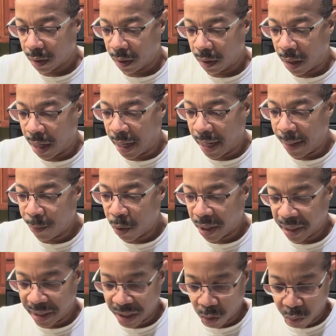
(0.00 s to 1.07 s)
I am working
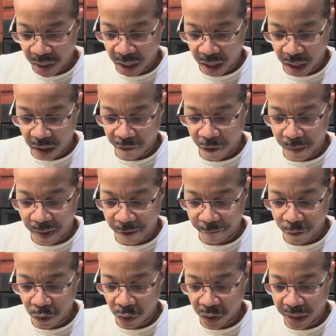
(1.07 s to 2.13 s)
this weekend for my
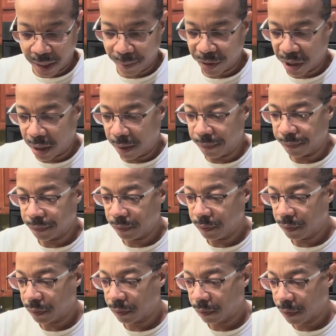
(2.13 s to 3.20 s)
full-time job.
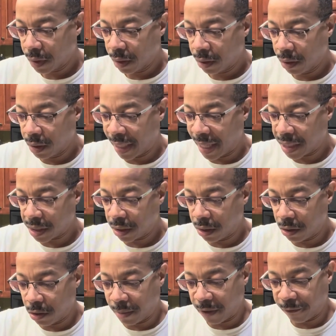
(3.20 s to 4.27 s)
You guys
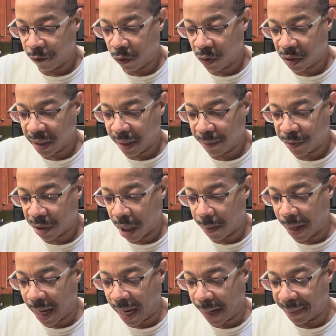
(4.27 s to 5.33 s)
know my full-time job,
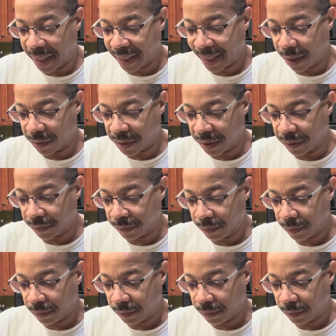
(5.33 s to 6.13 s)
I am an accountant.